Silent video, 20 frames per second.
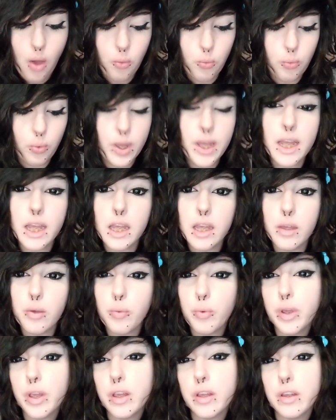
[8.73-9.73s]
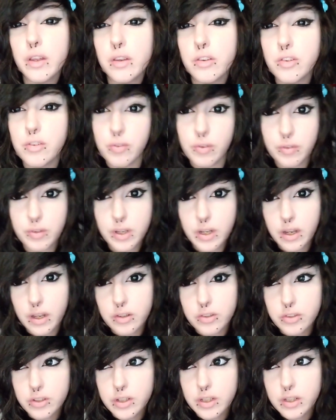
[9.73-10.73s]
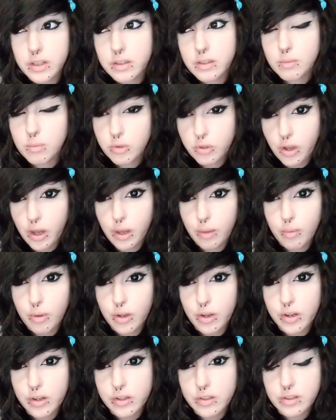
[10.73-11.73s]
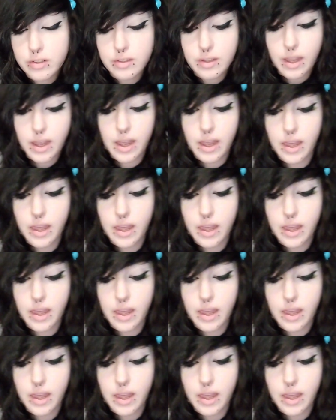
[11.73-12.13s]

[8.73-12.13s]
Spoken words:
We reached 1,500 subscribers,